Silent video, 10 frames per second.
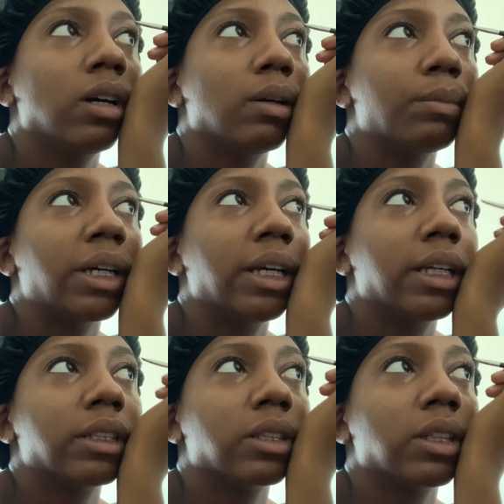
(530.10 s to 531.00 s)
my head
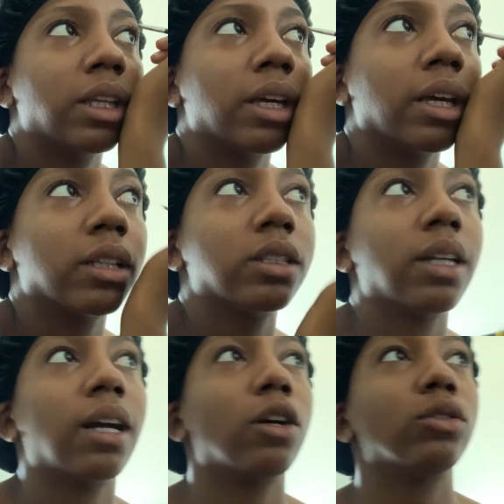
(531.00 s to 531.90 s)
is on like, should
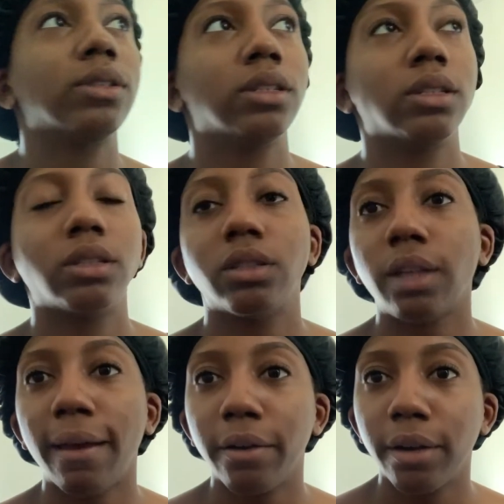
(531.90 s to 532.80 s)
I go
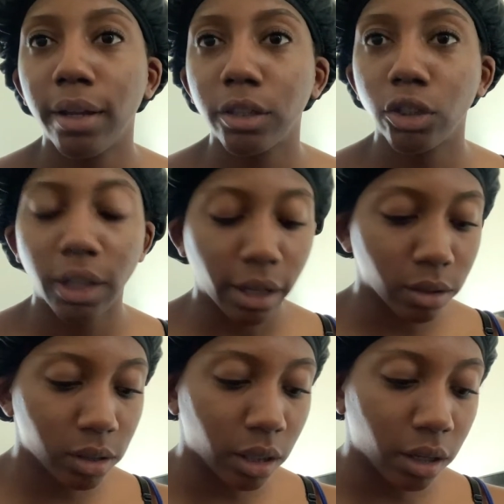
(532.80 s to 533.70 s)
Saturday or should I go
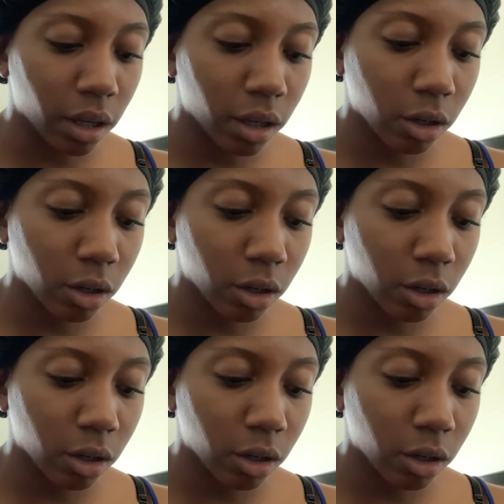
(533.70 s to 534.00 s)
Sunday?